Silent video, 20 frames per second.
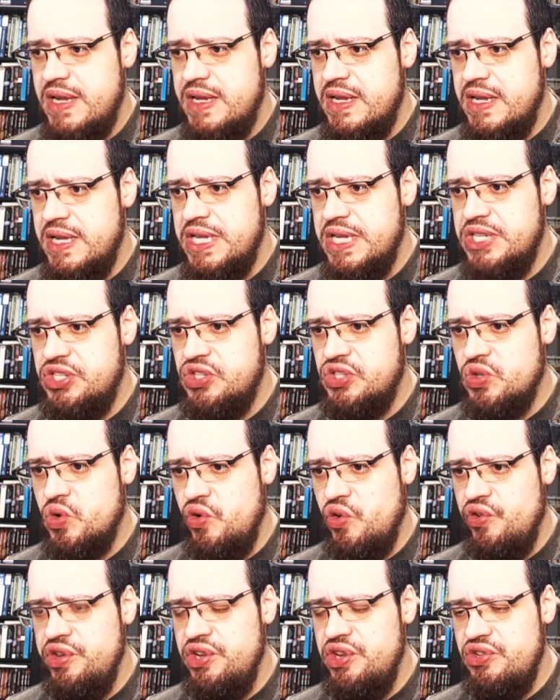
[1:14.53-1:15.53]
is
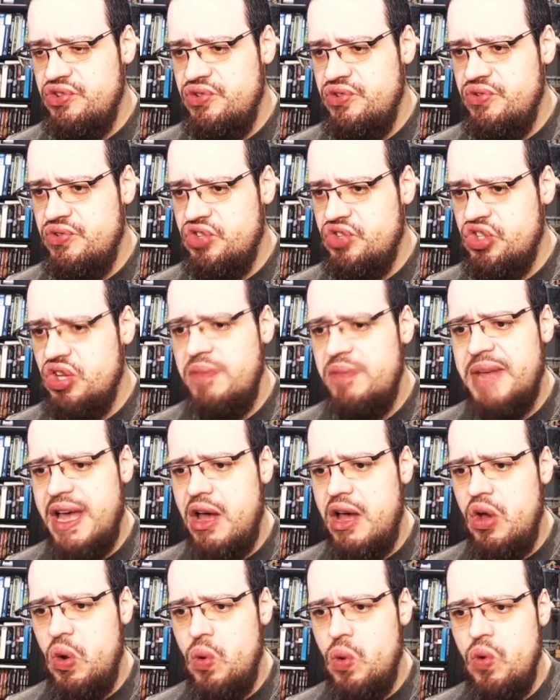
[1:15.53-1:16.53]
going to
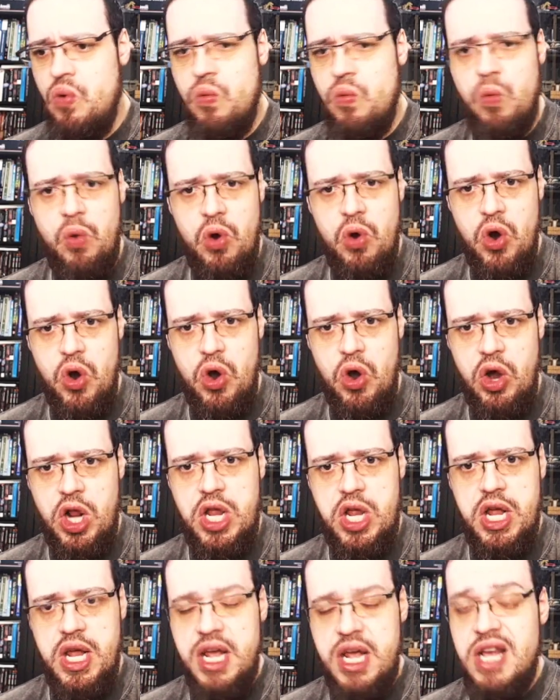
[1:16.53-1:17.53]
somehow
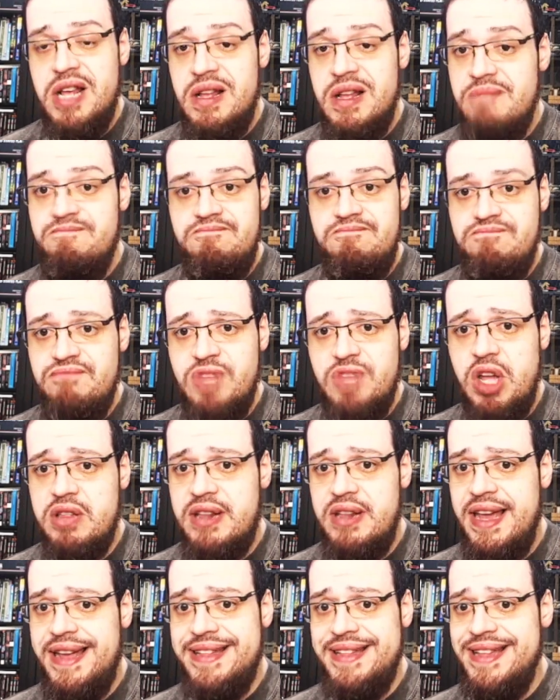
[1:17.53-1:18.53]
work. Not
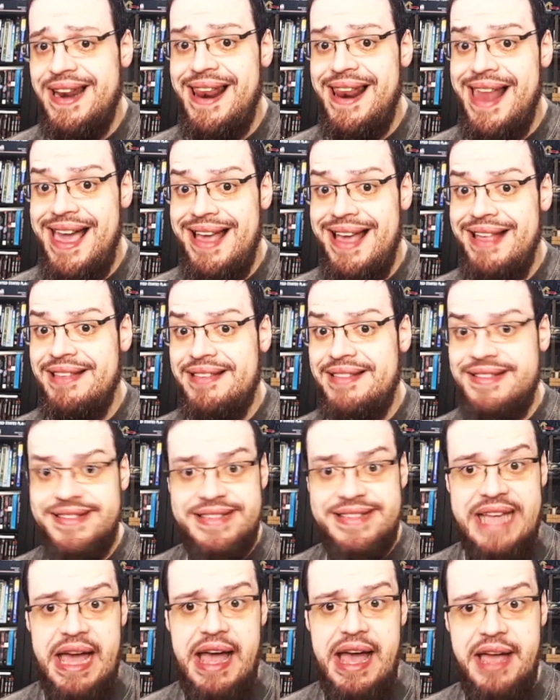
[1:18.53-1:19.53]
like the last
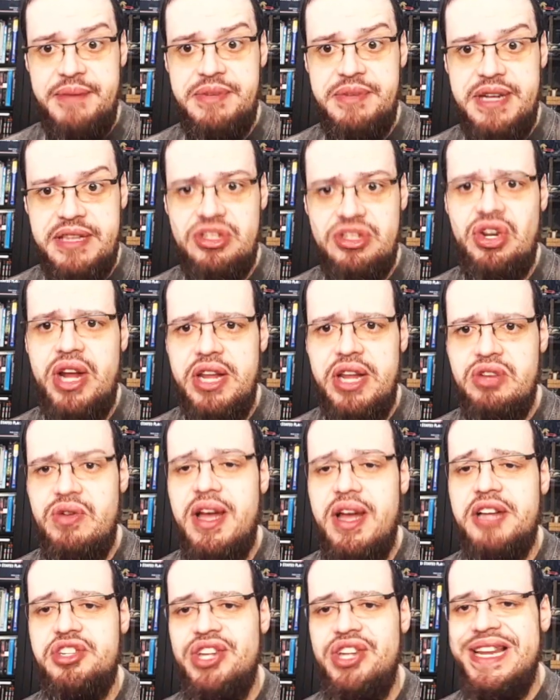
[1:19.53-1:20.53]
time they tried to
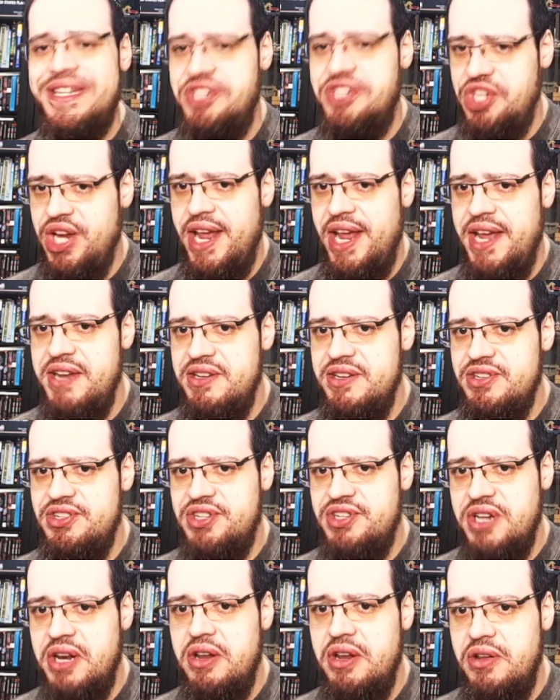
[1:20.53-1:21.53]
actually change
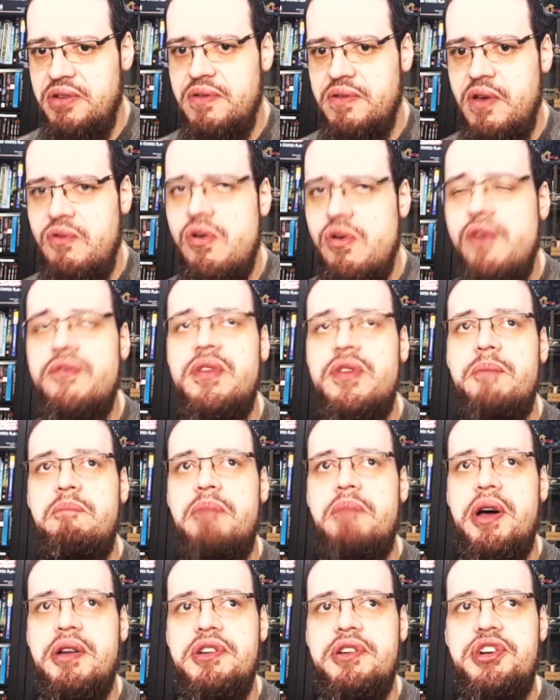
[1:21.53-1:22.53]
the logo of the
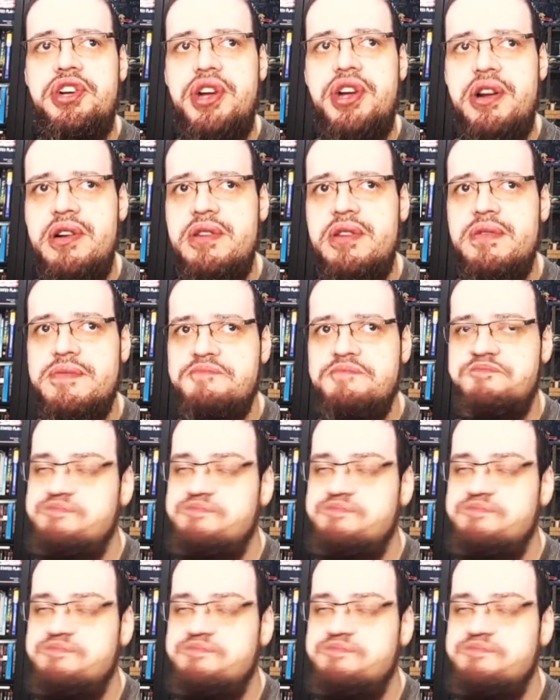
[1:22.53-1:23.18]
Punisher.